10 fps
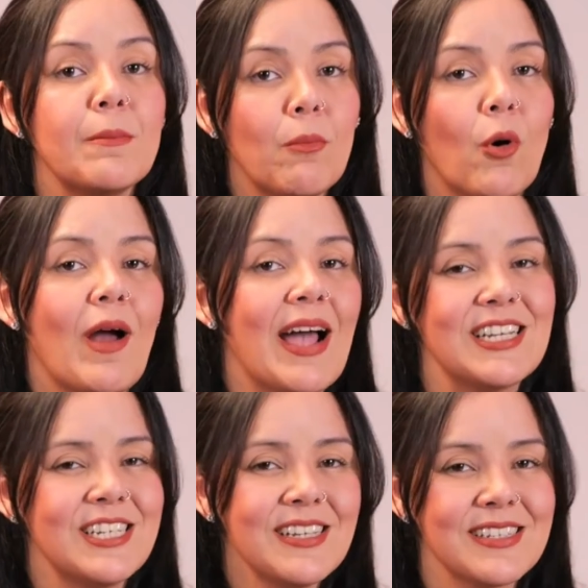more
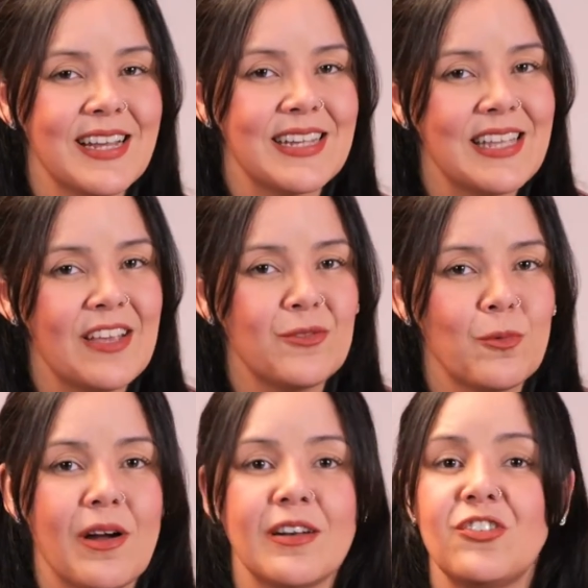ideas like these
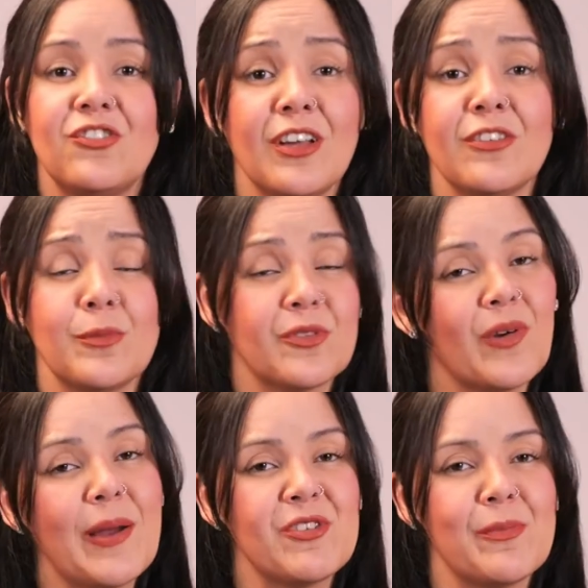ones, just
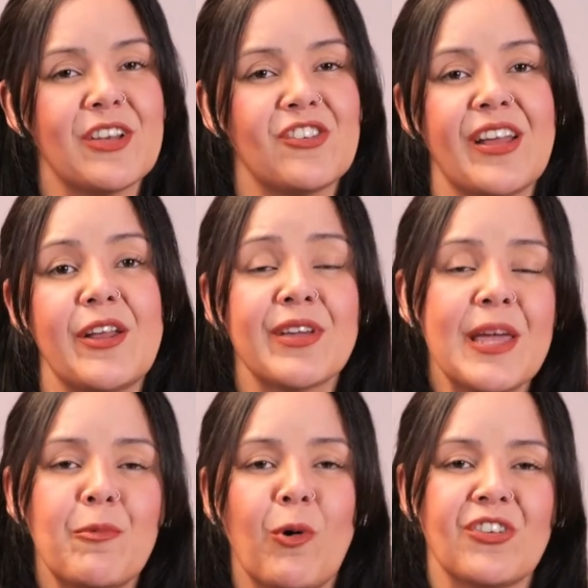subscribe to my channel,
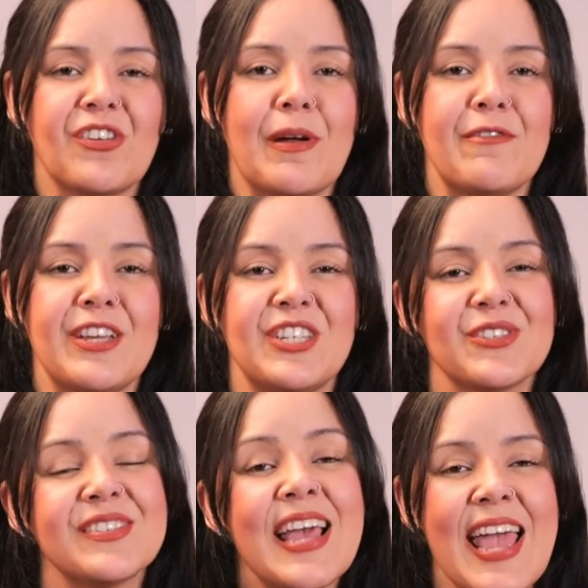keep watching my
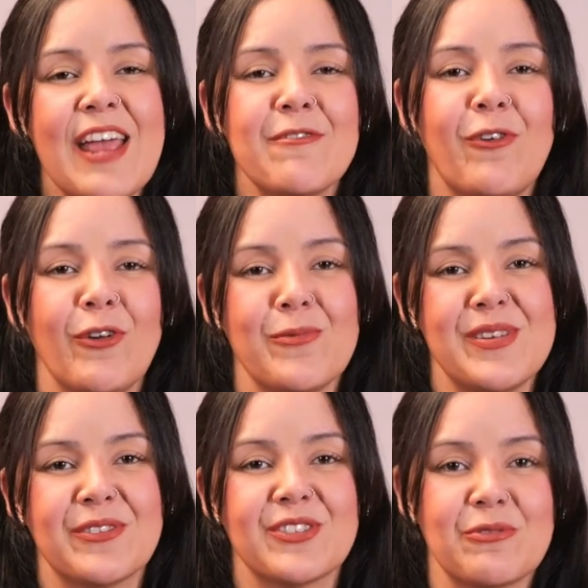videos and follow me
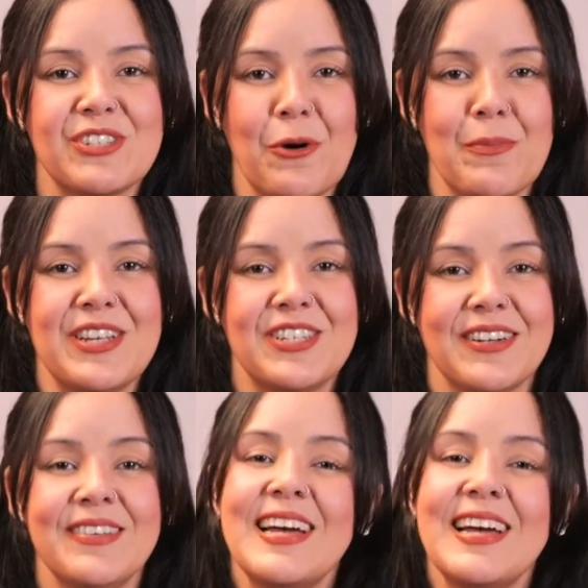on social media.